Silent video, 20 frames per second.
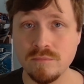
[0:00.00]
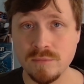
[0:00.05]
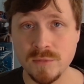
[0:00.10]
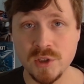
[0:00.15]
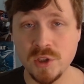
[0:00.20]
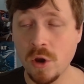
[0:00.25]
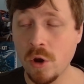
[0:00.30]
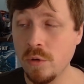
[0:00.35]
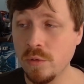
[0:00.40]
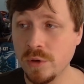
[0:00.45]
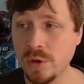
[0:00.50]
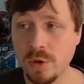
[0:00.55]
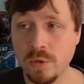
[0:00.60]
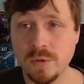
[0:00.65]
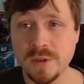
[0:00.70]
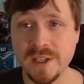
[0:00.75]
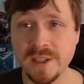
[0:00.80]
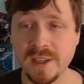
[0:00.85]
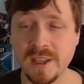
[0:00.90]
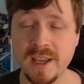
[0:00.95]
so
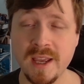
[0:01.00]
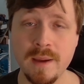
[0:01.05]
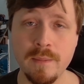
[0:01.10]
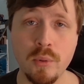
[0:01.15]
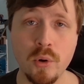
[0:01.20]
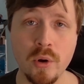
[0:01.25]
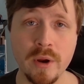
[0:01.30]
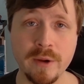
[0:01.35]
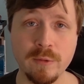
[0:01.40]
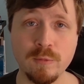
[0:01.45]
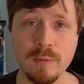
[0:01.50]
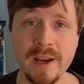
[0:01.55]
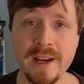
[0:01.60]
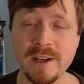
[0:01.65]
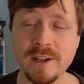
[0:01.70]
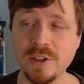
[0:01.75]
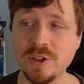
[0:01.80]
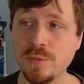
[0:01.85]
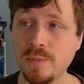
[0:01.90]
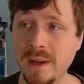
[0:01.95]
using the hit point
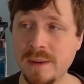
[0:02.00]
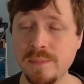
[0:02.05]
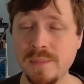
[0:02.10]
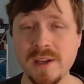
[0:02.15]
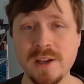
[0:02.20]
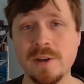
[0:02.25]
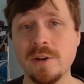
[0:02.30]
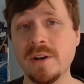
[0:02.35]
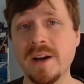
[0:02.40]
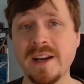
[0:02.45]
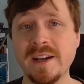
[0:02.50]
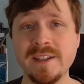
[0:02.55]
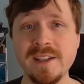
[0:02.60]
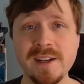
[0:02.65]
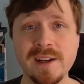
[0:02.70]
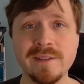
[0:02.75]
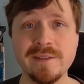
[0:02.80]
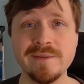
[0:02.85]
range might be a good idea.